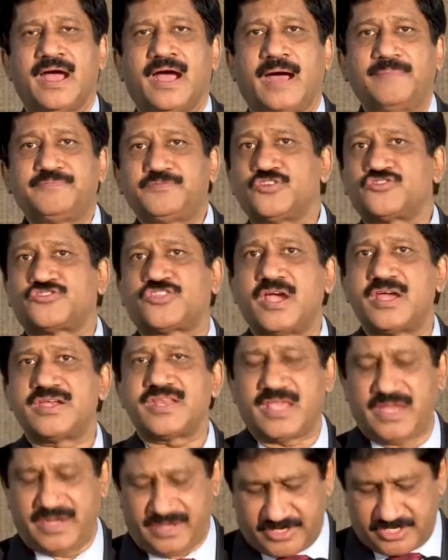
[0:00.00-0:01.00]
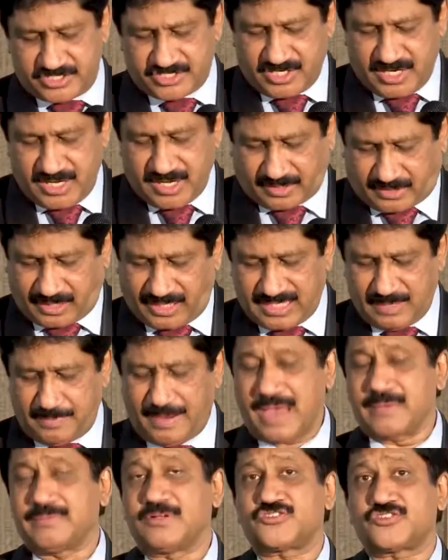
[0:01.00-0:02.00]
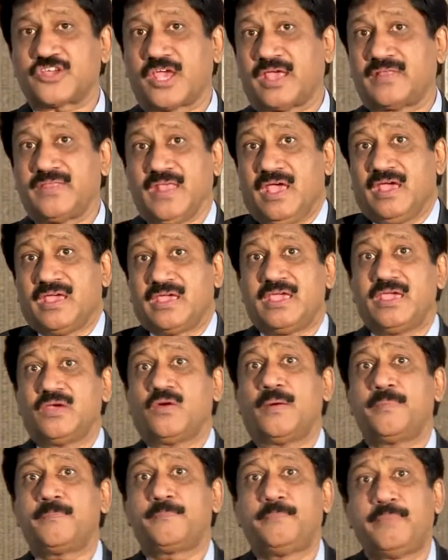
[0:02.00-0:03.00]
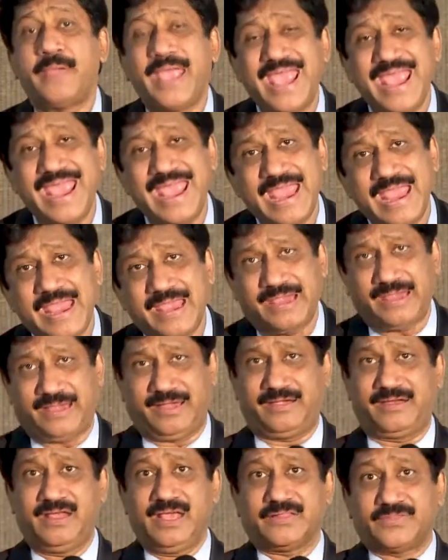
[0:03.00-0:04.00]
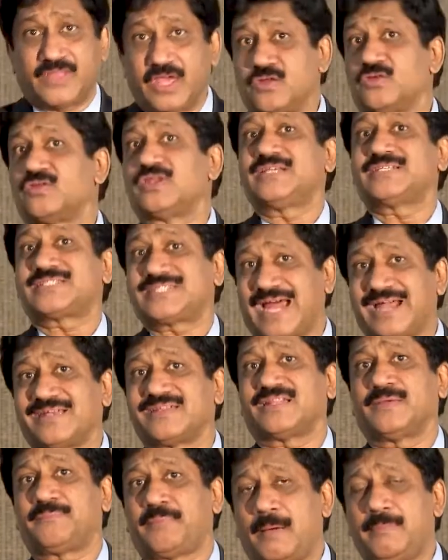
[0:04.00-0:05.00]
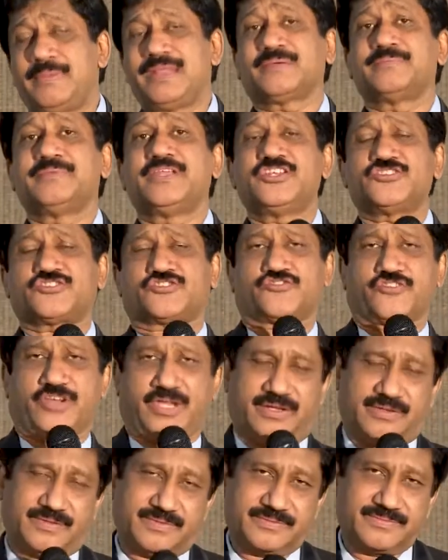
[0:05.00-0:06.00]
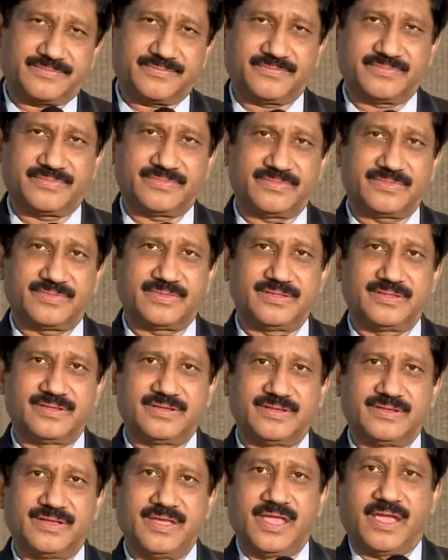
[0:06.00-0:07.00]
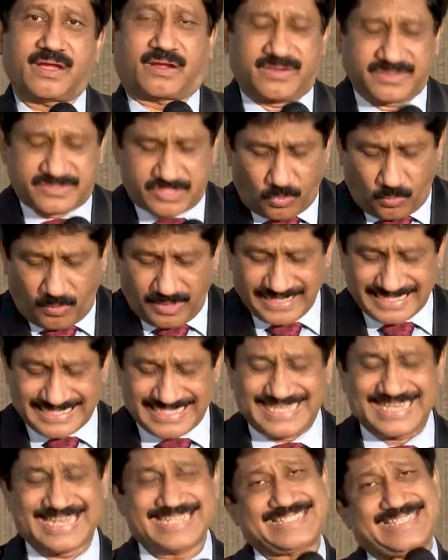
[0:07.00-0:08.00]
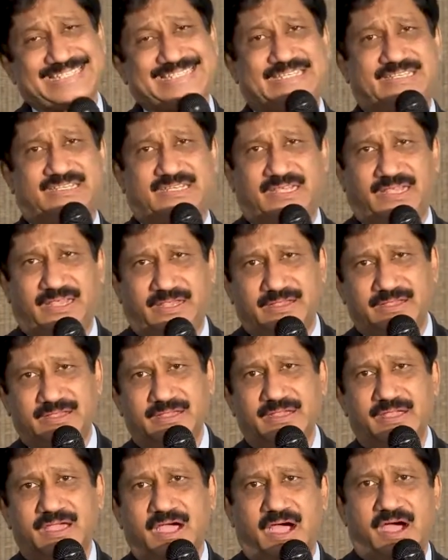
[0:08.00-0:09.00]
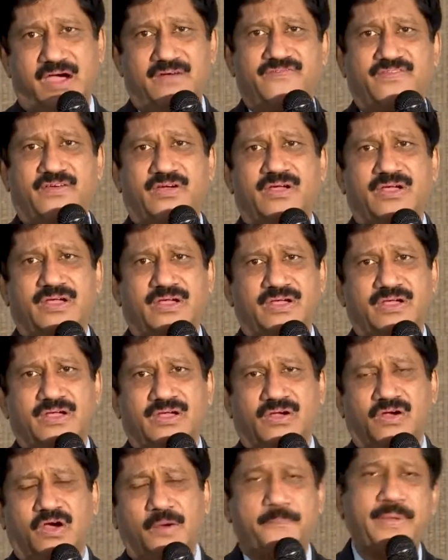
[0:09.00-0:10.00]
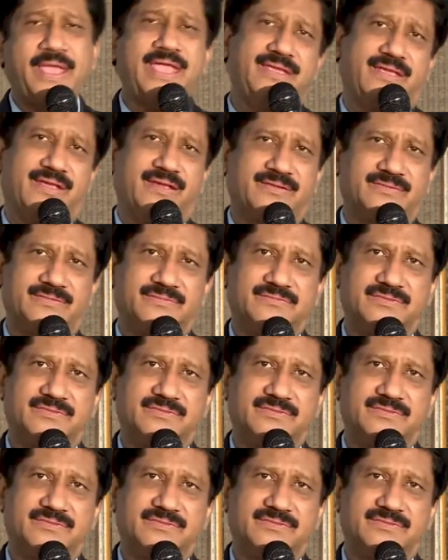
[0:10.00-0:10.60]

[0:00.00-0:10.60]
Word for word: up to 30 years, and the Bible says he obeyed. Then only started the public ministry. So, what is the necessity of obeying?